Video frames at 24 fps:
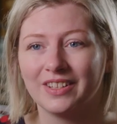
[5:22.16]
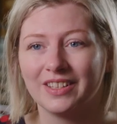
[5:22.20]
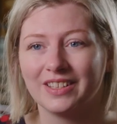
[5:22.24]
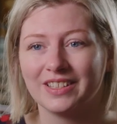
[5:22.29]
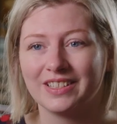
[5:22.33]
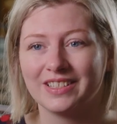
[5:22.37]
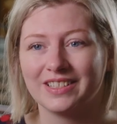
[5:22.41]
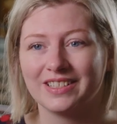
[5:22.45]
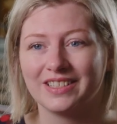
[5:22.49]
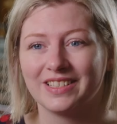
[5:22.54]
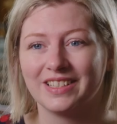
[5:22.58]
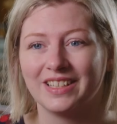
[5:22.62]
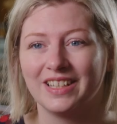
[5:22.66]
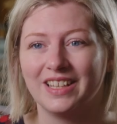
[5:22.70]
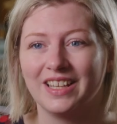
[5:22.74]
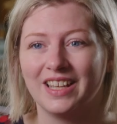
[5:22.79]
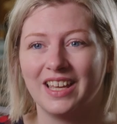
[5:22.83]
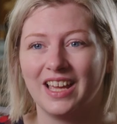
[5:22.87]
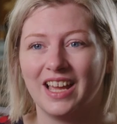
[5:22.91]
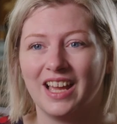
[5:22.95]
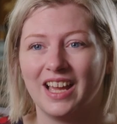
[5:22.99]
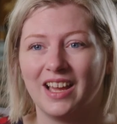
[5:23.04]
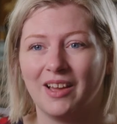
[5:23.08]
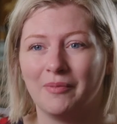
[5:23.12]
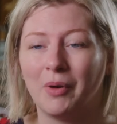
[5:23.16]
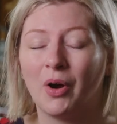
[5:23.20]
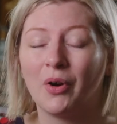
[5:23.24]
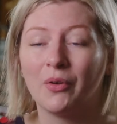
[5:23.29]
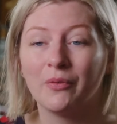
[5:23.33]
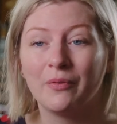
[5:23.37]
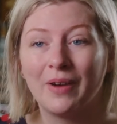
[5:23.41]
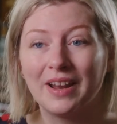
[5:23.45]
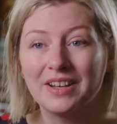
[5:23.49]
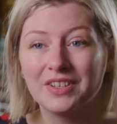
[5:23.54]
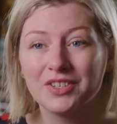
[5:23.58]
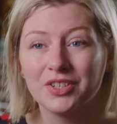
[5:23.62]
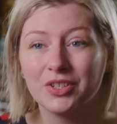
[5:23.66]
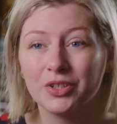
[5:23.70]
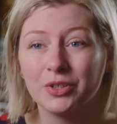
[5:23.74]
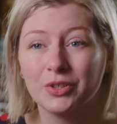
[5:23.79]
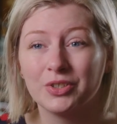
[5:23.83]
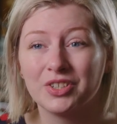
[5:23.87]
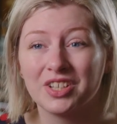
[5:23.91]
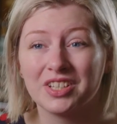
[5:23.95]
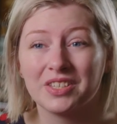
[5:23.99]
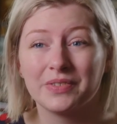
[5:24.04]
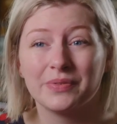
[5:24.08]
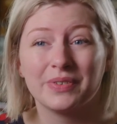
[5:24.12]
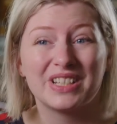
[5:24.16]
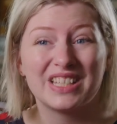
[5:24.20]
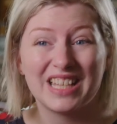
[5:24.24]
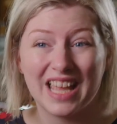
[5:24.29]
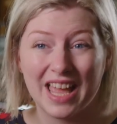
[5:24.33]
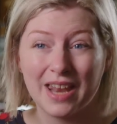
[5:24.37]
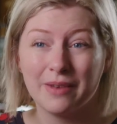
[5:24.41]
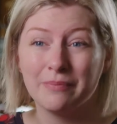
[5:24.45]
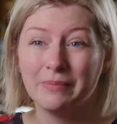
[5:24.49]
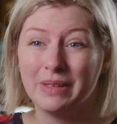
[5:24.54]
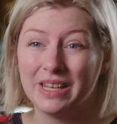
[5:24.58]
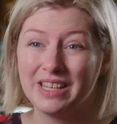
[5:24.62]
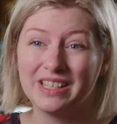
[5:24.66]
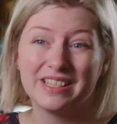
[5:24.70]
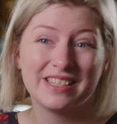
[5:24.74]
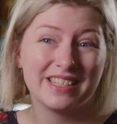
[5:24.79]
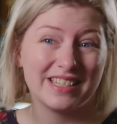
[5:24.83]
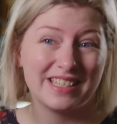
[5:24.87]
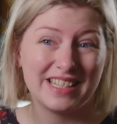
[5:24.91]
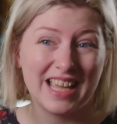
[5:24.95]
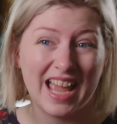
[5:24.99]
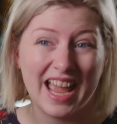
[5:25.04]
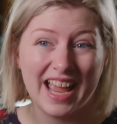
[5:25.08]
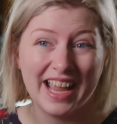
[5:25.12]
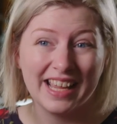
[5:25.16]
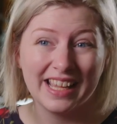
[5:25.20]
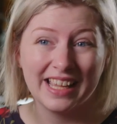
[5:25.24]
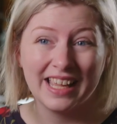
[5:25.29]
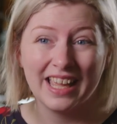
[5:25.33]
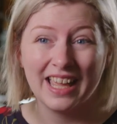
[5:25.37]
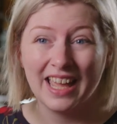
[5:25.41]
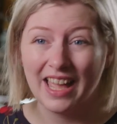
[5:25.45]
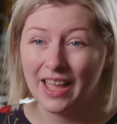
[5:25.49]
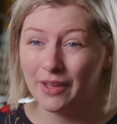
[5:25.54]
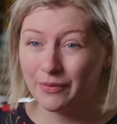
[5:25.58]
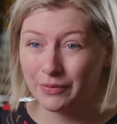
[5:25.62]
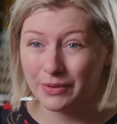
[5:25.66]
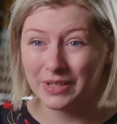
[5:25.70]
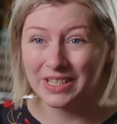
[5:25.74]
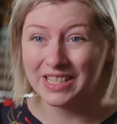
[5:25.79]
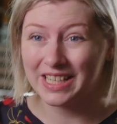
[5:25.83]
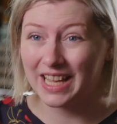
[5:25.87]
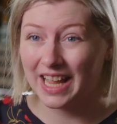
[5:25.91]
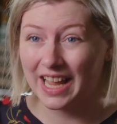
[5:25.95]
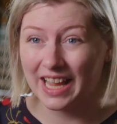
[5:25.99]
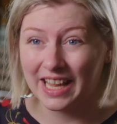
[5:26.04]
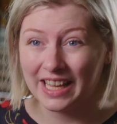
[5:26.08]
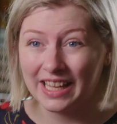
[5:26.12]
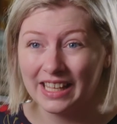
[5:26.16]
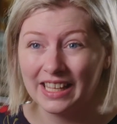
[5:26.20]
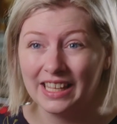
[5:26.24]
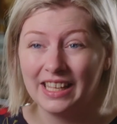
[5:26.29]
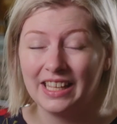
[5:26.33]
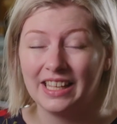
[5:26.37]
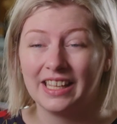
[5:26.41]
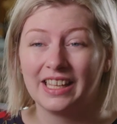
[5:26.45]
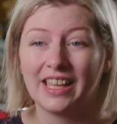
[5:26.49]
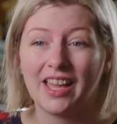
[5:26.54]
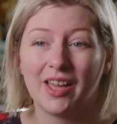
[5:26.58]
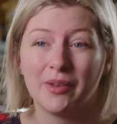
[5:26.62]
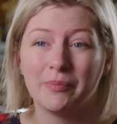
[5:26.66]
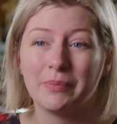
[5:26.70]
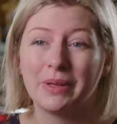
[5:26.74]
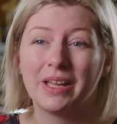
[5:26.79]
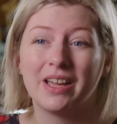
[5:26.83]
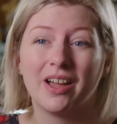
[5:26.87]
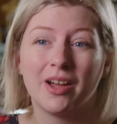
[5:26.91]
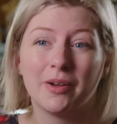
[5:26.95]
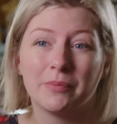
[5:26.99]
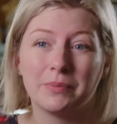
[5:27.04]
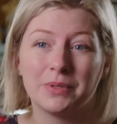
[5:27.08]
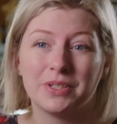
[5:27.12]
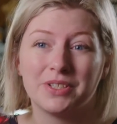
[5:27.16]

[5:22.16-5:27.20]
that um, are read to just for 10 minutes a day, every day, can be up